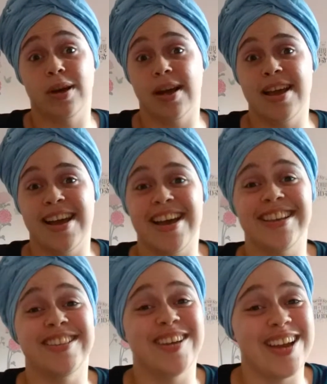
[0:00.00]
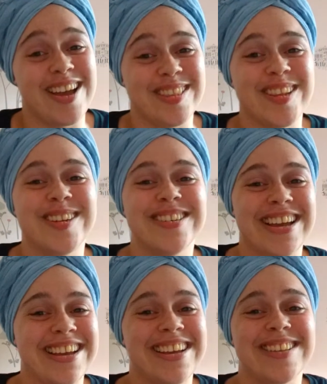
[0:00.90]
I learned
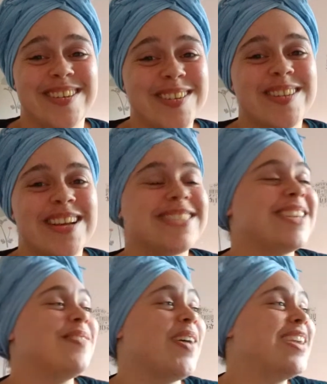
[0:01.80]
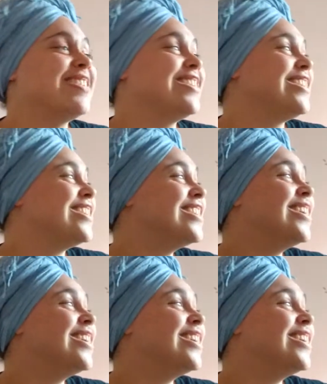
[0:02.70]
it. I learned the lesson, finally.